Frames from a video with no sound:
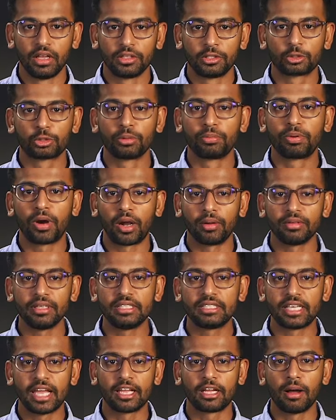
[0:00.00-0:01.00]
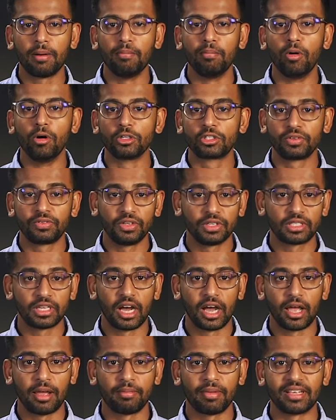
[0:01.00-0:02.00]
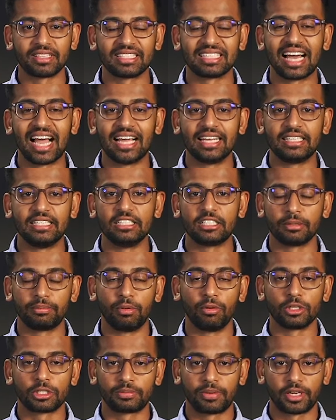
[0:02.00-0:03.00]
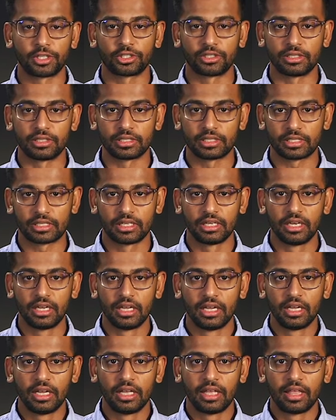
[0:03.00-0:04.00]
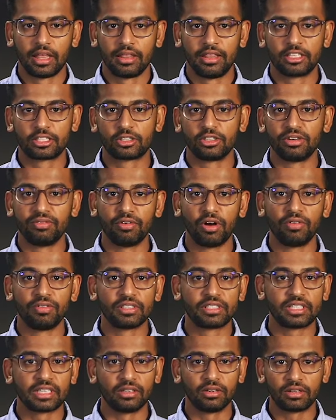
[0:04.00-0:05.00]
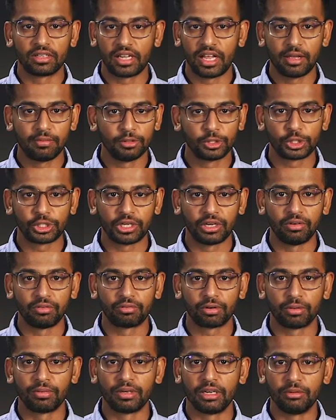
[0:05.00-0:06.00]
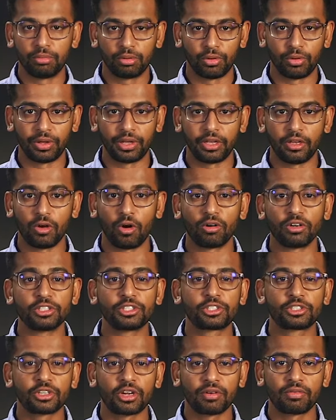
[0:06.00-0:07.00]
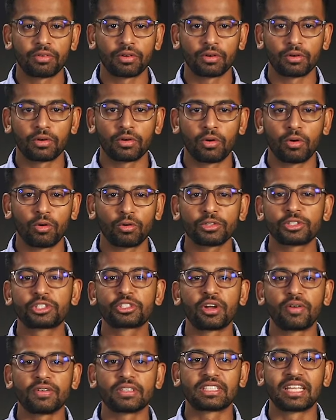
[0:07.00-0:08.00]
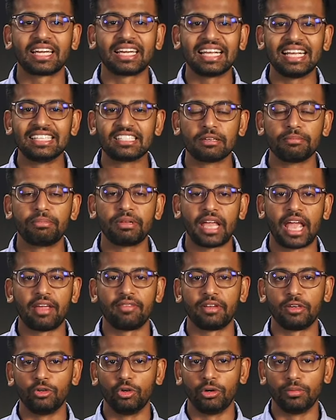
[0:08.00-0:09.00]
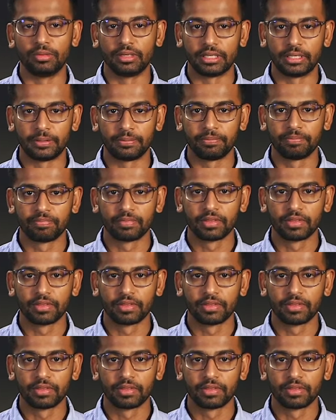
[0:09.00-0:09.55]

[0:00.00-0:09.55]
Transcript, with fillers: This will probably take up most of your time as an IT support specialist. This could involve a single client machine from an employee or a server or service that isn't behaving normally.